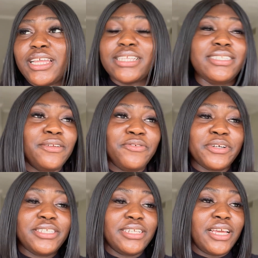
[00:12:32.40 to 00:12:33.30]
that's it
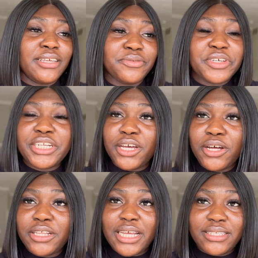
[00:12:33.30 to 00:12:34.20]
for today's
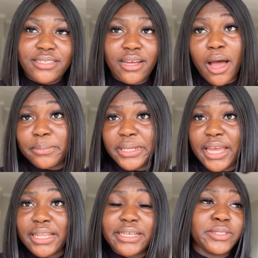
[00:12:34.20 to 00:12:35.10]
video. That's the
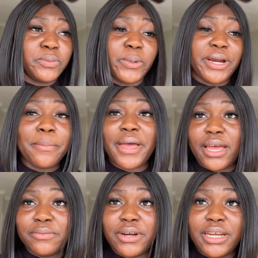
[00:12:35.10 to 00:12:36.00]
update. That's where I'm
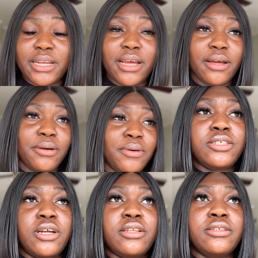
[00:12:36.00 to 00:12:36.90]
at right now.
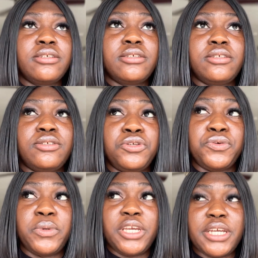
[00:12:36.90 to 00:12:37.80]
Starting this new
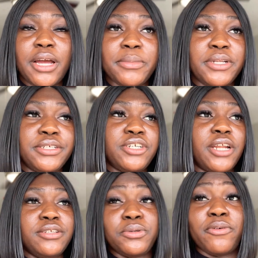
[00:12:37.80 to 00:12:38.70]
week, I'm gonna try
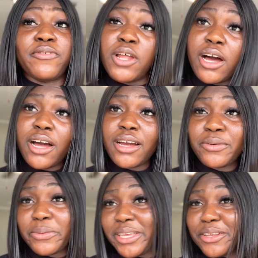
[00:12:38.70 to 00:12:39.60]
to do a vlog,
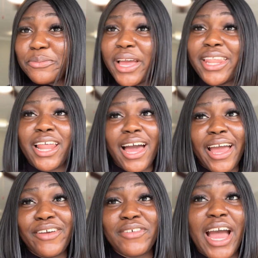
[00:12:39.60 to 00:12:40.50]
week in my
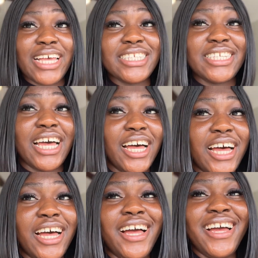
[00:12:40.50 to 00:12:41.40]
life as a